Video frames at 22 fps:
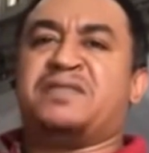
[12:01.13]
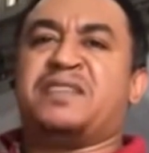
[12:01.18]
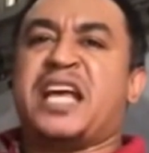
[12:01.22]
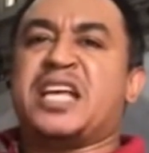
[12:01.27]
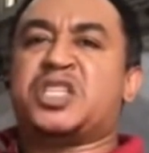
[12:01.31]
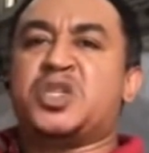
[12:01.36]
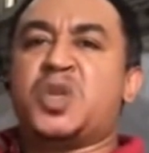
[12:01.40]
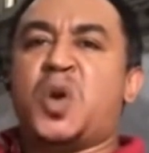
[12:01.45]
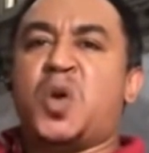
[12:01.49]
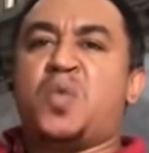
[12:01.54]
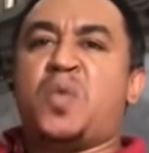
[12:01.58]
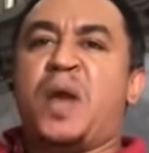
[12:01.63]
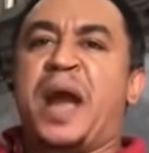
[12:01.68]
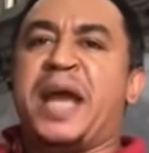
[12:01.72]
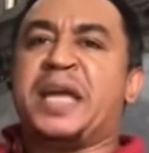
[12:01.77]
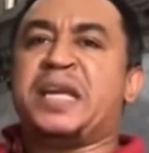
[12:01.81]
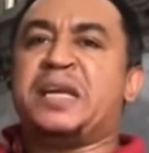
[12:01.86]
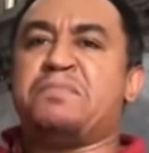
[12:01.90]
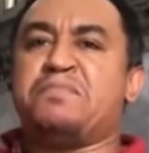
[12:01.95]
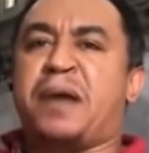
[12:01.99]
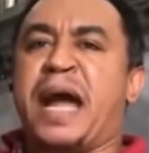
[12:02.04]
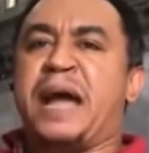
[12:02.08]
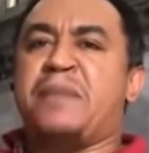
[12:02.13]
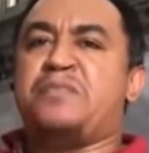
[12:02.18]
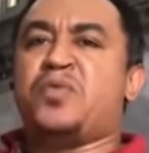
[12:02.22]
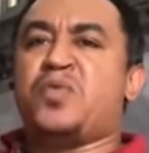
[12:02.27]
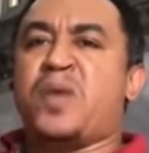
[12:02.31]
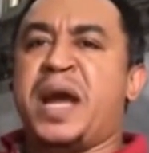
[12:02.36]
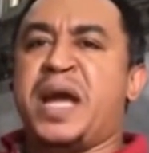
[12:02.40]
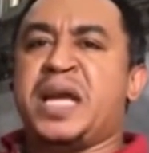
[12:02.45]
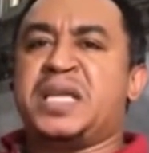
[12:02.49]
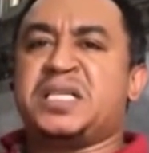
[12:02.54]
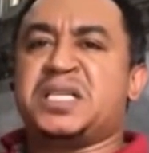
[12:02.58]
There's nowhere in the Bible
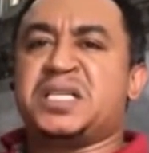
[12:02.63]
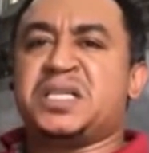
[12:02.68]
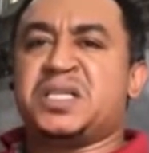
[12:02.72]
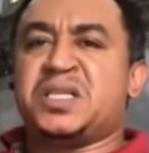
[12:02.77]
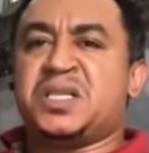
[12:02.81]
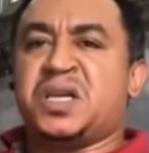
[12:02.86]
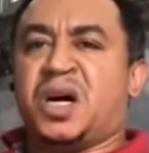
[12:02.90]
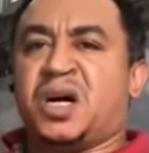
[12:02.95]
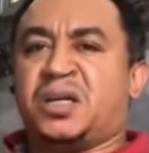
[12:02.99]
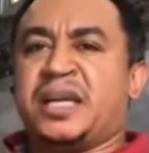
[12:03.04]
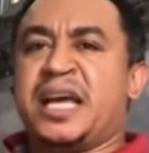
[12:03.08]
where it is done.